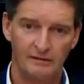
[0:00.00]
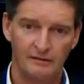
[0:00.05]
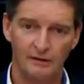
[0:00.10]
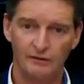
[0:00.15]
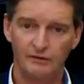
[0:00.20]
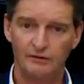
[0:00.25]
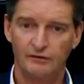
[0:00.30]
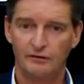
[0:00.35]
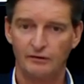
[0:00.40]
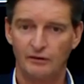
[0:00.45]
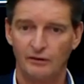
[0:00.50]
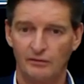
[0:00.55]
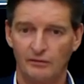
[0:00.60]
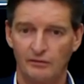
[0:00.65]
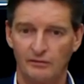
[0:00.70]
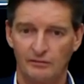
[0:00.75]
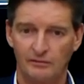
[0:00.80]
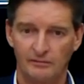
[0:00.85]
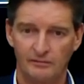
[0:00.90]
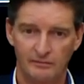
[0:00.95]
not
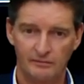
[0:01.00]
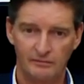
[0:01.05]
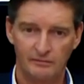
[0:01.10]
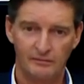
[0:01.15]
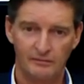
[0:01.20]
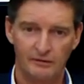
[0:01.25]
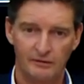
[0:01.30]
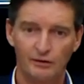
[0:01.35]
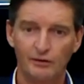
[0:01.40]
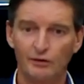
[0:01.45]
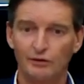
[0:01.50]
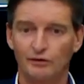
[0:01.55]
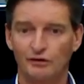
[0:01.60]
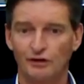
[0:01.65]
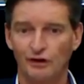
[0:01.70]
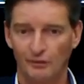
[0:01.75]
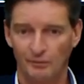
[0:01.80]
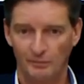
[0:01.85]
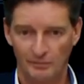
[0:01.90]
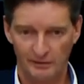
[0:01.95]
so
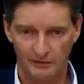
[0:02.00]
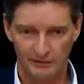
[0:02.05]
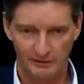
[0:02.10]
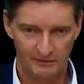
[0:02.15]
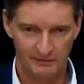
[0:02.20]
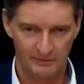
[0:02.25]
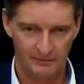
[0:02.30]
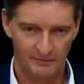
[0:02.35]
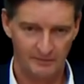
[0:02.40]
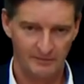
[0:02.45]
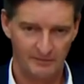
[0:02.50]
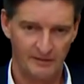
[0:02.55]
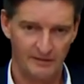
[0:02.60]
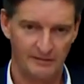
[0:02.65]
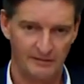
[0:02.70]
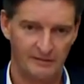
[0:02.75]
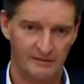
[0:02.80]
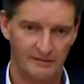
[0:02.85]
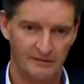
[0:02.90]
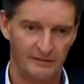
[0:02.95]
good companies.
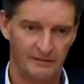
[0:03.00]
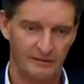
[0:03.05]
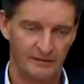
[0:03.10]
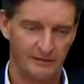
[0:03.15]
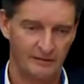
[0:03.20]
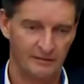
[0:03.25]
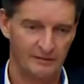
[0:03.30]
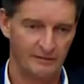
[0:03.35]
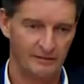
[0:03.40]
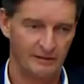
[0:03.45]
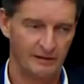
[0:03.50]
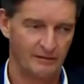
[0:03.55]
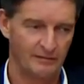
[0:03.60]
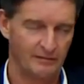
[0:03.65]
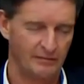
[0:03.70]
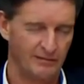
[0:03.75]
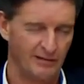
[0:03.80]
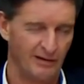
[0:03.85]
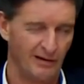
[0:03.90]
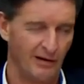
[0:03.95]
But we
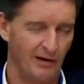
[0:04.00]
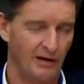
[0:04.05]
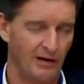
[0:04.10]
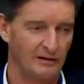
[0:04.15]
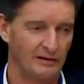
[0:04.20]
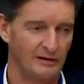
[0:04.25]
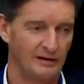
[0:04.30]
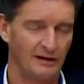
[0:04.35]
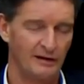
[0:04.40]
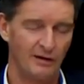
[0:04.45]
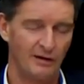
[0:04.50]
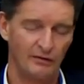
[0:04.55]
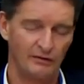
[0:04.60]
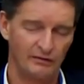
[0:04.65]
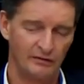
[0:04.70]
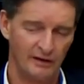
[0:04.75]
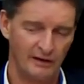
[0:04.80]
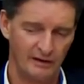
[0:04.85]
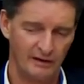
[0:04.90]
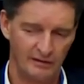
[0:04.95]
have hardly
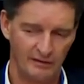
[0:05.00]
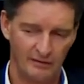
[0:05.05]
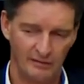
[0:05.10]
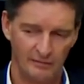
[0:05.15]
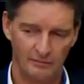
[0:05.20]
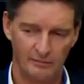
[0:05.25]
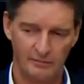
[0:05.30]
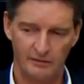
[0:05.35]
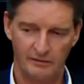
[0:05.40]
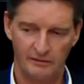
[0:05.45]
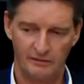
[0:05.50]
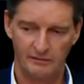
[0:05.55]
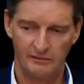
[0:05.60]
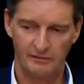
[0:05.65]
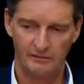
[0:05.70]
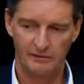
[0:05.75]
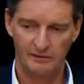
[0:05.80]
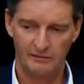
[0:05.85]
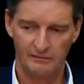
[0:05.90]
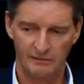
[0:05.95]
lost any companies.
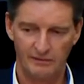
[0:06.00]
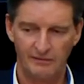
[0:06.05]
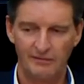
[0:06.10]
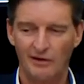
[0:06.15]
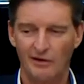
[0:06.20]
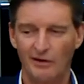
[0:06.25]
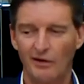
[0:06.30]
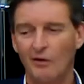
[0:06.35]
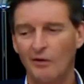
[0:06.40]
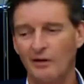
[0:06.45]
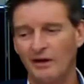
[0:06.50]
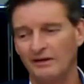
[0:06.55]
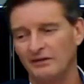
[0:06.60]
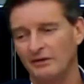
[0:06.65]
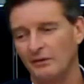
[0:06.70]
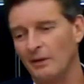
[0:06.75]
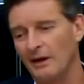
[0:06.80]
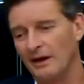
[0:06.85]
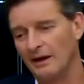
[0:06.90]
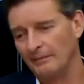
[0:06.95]
We were
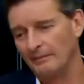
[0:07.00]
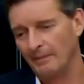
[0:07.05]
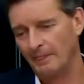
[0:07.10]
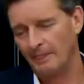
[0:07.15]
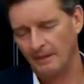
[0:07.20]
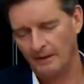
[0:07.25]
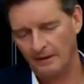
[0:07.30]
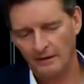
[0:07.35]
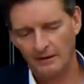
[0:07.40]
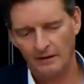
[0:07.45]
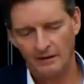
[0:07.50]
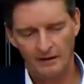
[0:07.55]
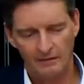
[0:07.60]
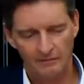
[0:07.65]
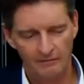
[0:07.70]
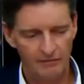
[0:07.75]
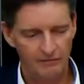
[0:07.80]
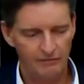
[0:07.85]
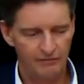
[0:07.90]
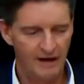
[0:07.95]
always away.
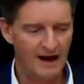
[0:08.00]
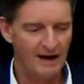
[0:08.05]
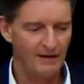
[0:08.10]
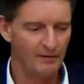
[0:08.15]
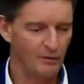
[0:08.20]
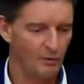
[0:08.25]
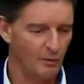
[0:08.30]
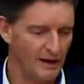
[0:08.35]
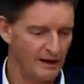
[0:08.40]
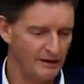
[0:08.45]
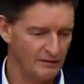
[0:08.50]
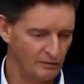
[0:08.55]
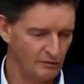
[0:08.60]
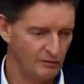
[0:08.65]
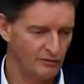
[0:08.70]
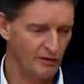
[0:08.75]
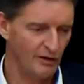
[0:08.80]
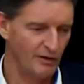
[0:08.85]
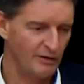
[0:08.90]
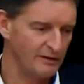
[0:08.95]
We found a way
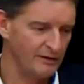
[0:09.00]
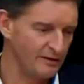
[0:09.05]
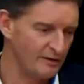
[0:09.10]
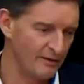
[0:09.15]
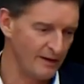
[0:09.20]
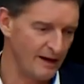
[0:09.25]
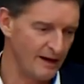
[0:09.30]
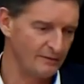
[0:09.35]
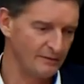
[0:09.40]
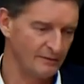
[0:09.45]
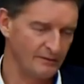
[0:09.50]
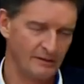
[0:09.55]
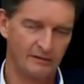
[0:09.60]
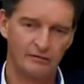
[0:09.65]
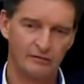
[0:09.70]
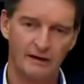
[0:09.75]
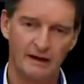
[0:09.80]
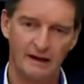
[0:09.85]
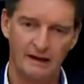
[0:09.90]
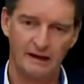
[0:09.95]
to turn it around,
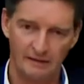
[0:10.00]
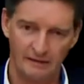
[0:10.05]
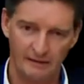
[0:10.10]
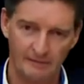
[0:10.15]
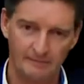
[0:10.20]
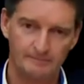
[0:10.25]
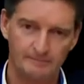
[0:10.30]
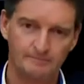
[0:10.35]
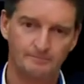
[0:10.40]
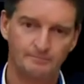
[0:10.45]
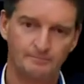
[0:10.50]
and finally.